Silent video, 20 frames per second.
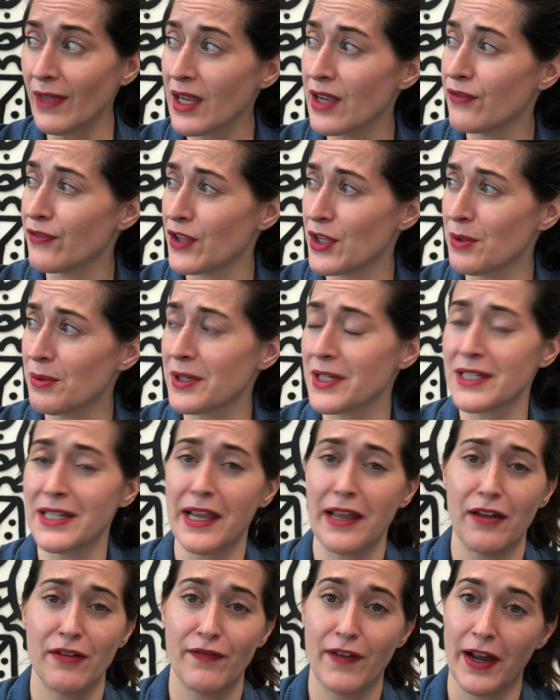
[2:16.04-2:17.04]
if you were to
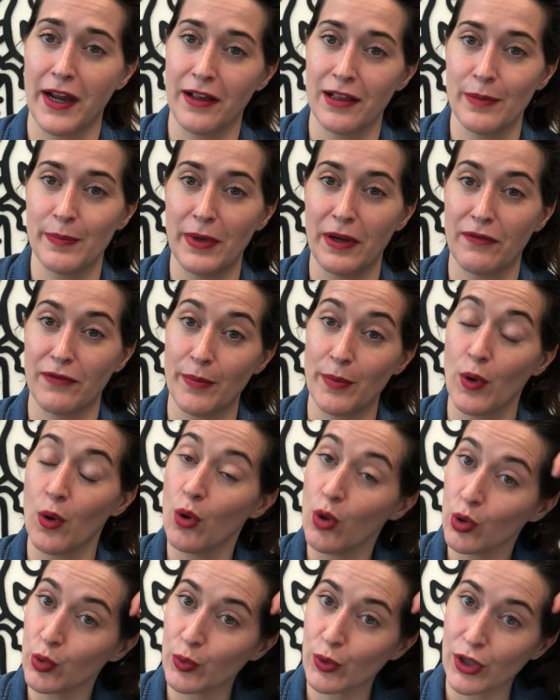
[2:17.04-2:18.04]
take a vine clipping from the
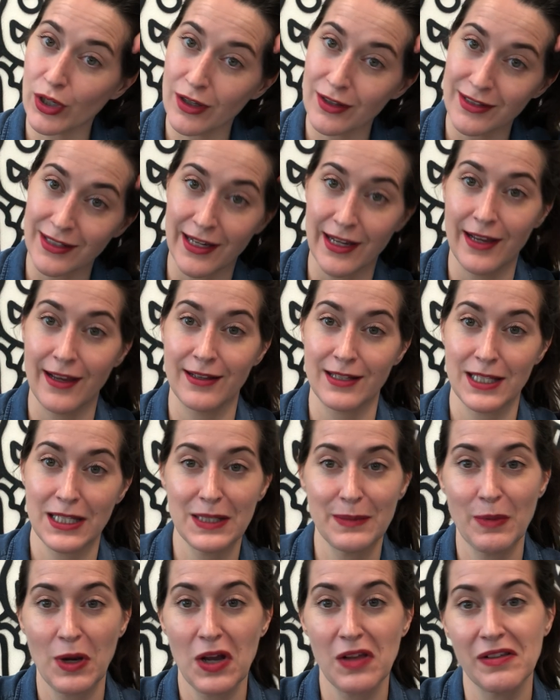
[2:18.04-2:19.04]
old world,
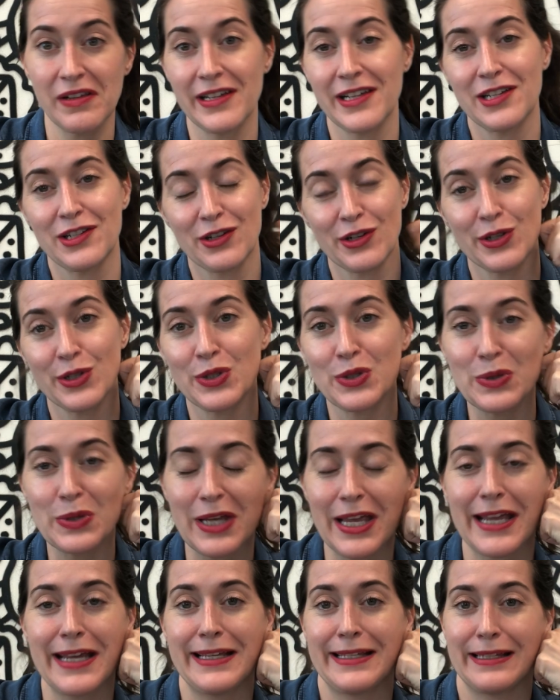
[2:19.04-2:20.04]
smuggle it in your
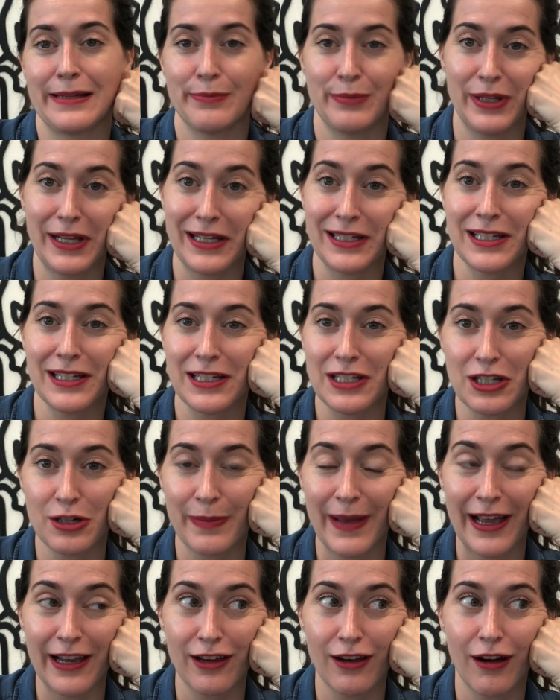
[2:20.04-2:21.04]
suitcase and plant it in your
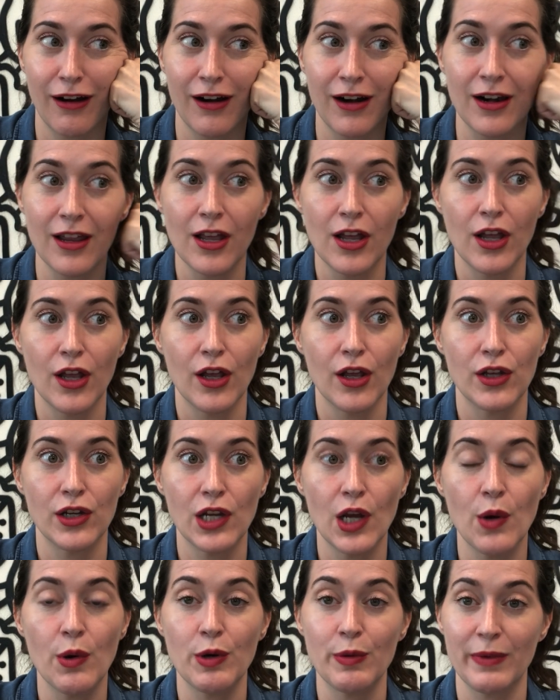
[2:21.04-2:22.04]
backyard,
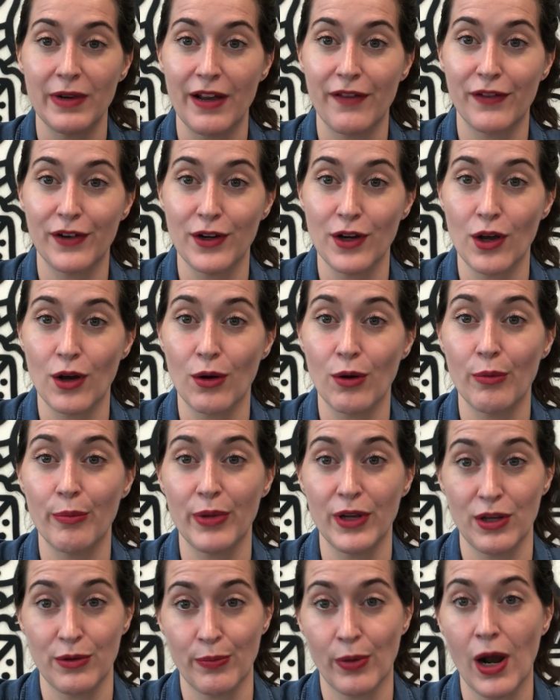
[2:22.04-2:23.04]
no one would ever know,
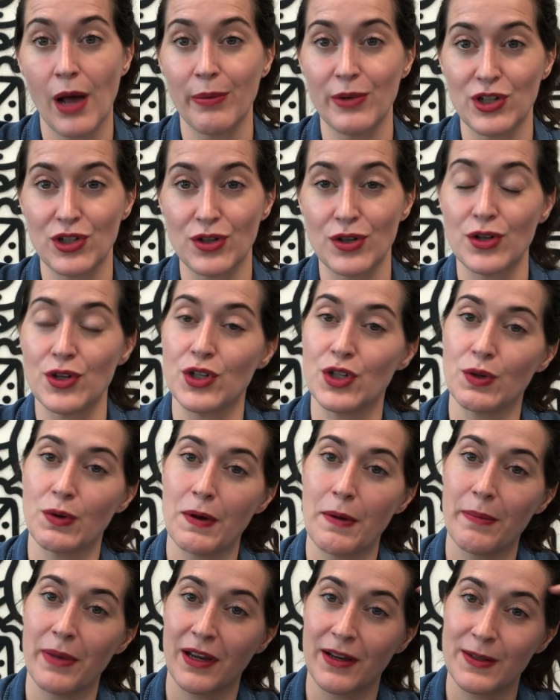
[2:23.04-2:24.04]
but you probably shouldn't do
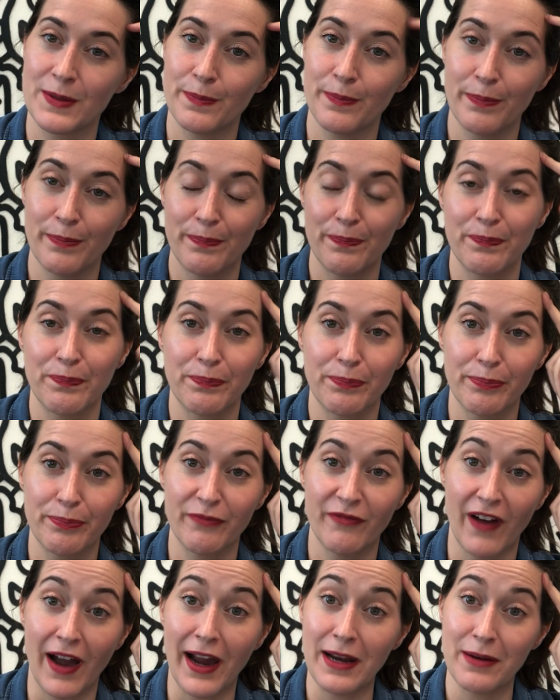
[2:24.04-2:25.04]
it because
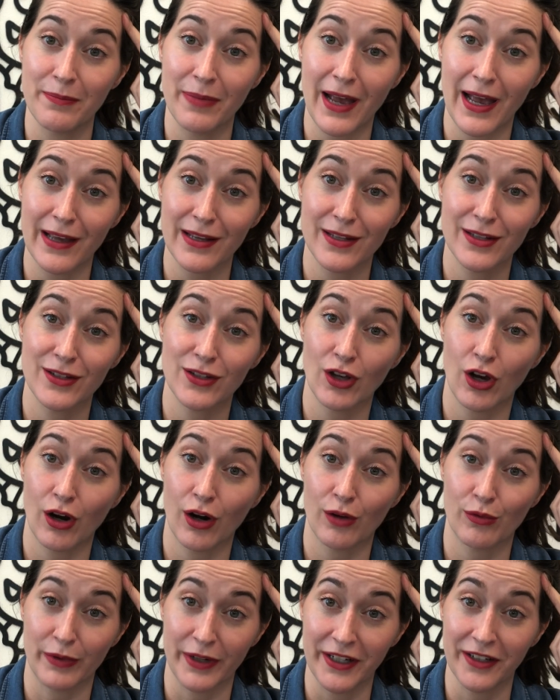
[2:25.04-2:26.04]
vine pests
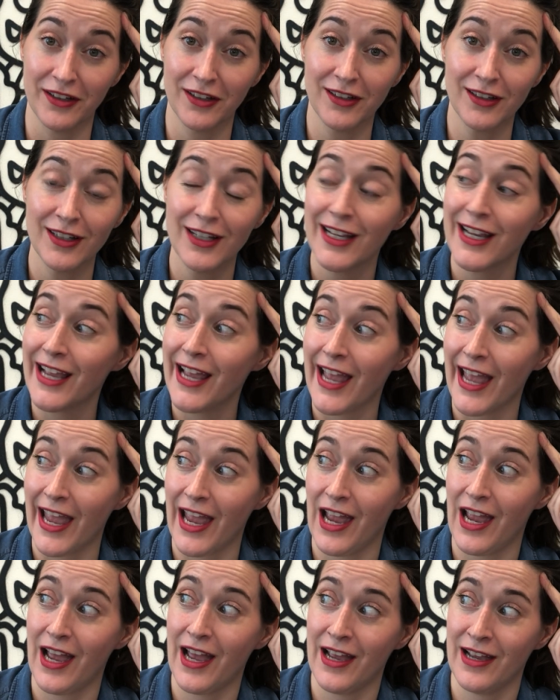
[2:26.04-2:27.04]
are real,
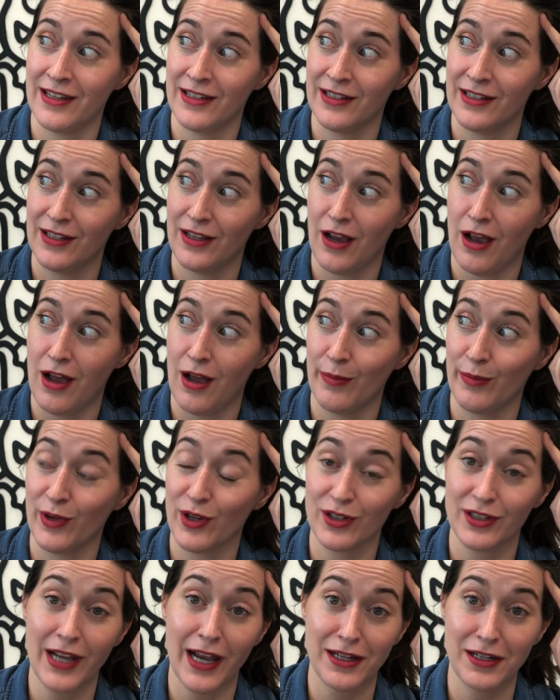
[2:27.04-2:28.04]
and
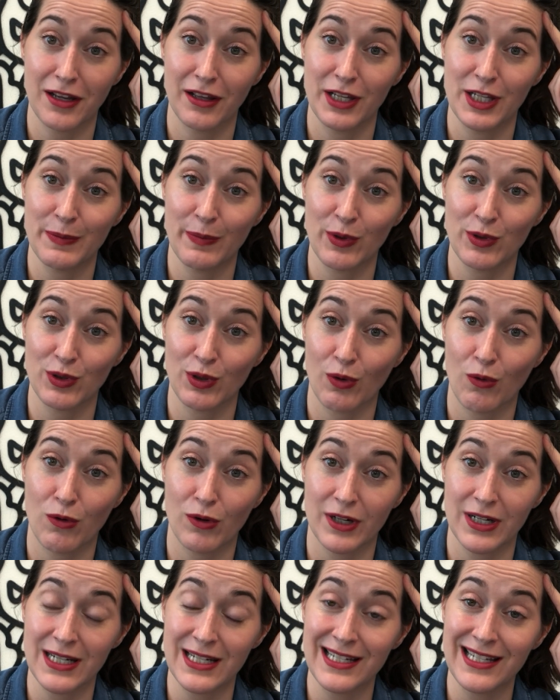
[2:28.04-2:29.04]
you're technically supposed to
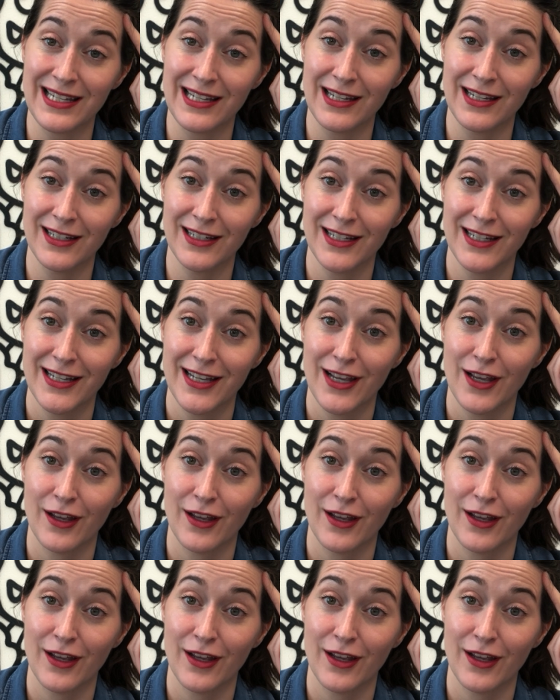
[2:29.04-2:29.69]
quarantine.